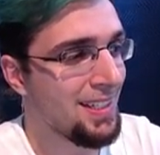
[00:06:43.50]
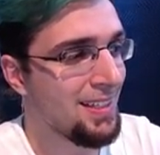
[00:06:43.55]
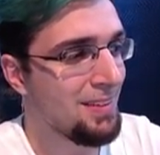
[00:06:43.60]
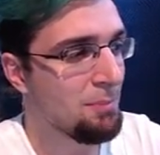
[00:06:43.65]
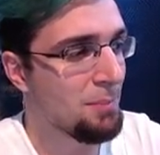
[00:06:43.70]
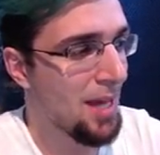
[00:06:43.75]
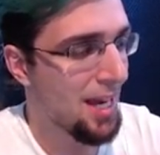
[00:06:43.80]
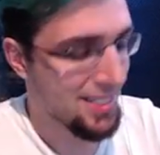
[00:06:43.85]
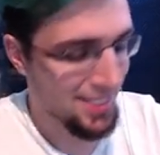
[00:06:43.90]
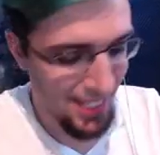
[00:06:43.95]

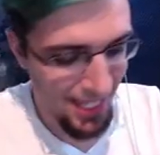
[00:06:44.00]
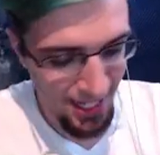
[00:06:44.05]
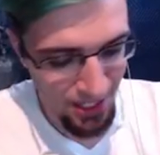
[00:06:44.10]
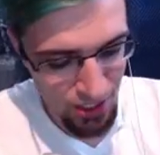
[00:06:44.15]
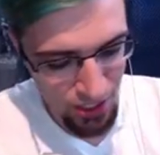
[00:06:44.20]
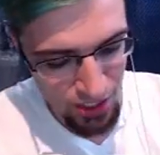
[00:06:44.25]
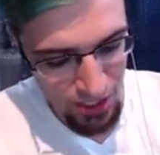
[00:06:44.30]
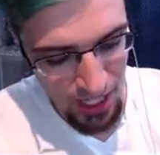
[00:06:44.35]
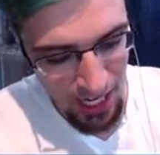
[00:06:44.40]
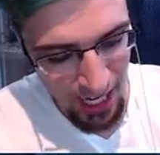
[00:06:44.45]
Max
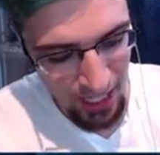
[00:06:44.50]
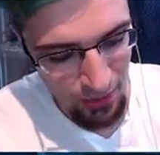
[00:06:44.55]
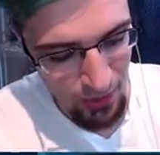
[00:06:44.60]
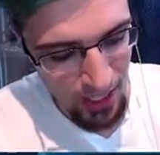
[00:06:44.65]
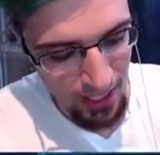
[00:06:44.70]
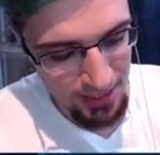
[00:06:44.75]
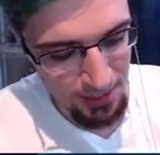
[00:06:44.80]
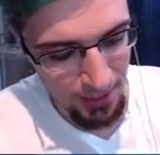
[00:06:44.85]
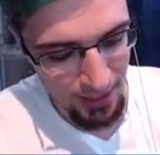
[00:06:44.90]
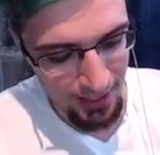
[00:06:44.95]
gauges, I don't
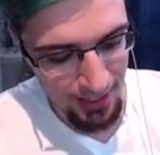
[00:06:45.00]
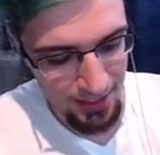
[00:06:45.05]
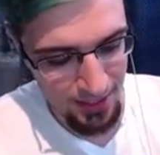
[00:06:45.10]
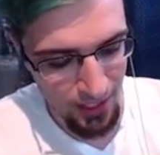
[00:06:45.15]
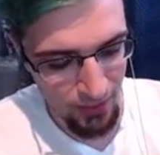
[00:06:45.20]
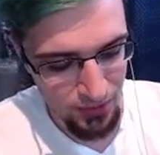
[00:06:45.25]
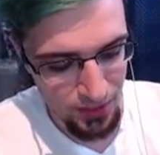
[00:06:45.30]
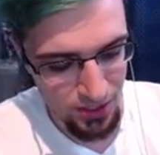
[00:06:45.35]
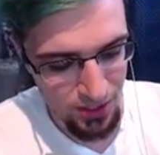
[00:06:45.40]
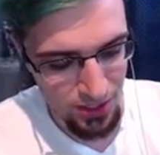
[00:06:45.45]
have to make any
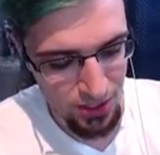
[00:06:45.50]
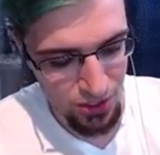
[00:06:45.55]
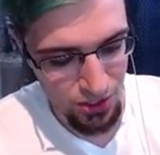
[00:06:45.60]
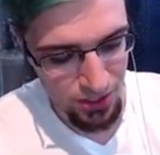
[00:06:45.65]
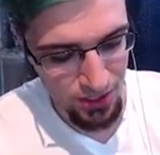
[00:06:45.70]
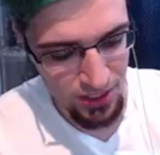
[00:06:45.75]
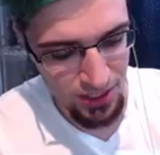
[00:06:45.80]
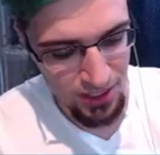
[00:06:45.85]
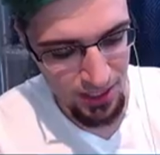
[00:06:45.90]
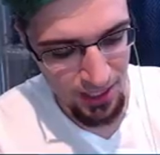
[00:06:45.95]
tough
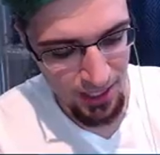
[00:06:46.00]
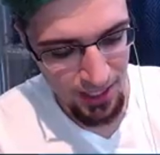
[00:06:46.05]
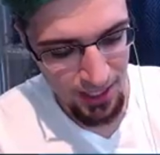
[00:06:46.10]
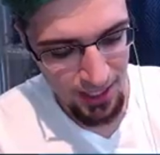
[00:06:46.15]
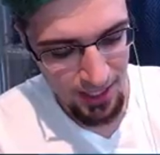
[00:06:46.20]
decisions.